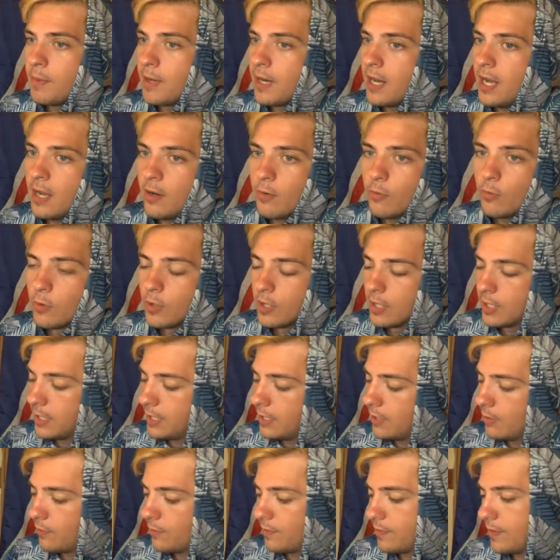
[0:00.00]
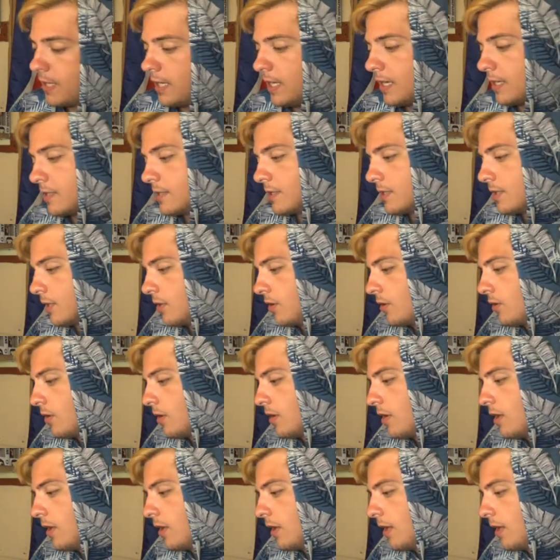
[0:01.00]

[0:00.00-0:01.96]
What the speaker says: but I really don't think so.